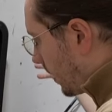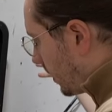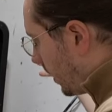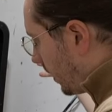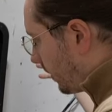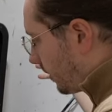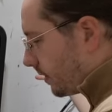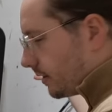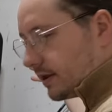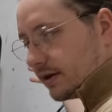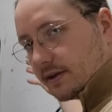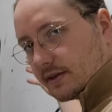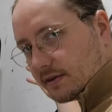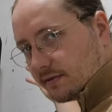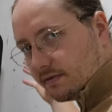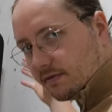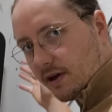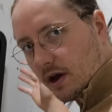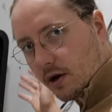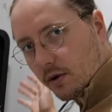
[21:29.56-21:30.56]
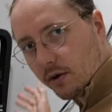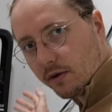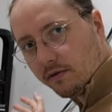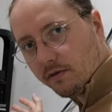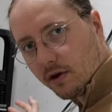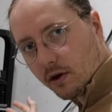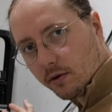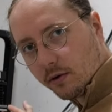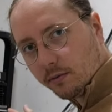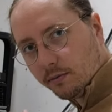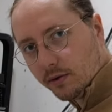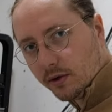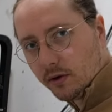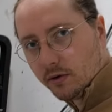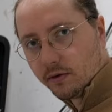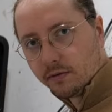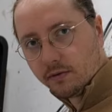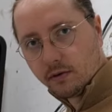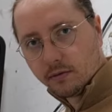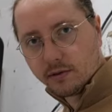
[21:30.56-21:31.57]
got this very, very
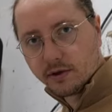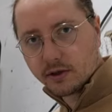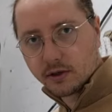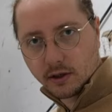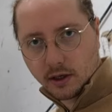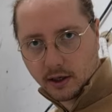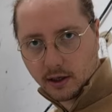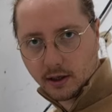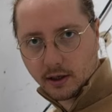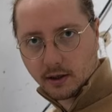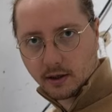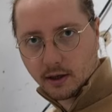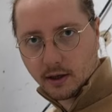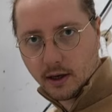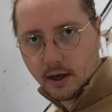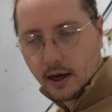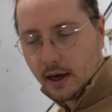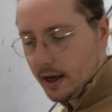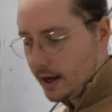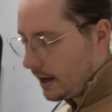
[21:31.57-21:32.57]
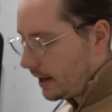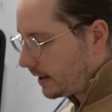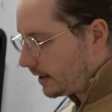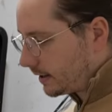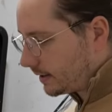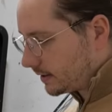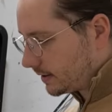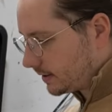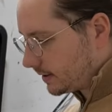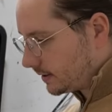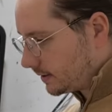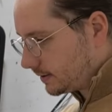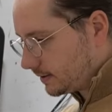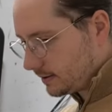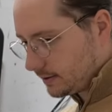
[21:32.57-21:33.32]
beautiful machine, and